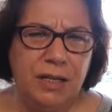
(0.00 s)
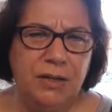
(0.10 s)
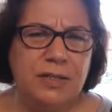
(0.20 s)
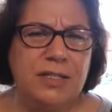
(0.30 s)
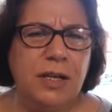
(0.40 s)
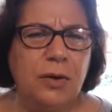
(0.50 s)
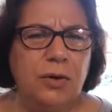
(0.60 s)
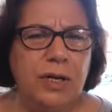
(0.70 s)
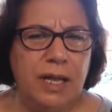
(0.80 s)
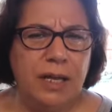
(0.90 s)
you'll say,
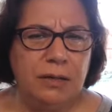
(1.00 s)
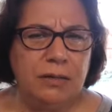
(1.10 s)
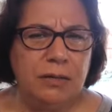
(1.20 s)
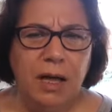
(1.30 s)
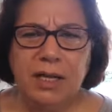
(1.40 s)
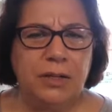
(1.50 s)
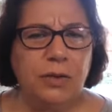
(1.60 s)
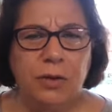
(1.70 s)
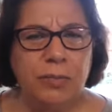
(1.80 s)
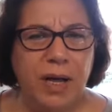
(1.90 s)
okay, I
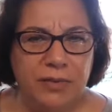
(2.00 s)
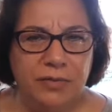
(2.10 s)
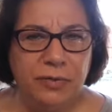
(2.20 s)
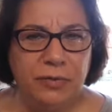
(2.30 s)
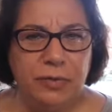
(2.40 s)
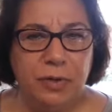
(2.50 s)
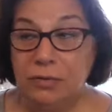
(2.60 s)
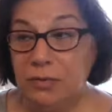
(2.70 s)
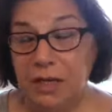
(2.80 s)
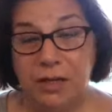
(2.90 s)
could go buy food
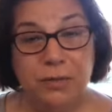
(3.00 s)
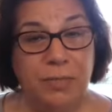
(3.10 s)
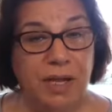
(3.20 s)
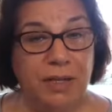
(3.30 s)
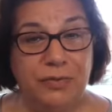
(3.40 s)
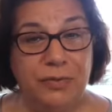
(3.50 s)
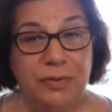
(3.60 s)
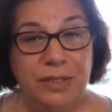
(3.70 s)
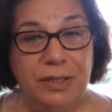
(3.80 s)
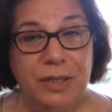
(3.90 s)
or I could buy
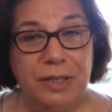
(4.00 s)
food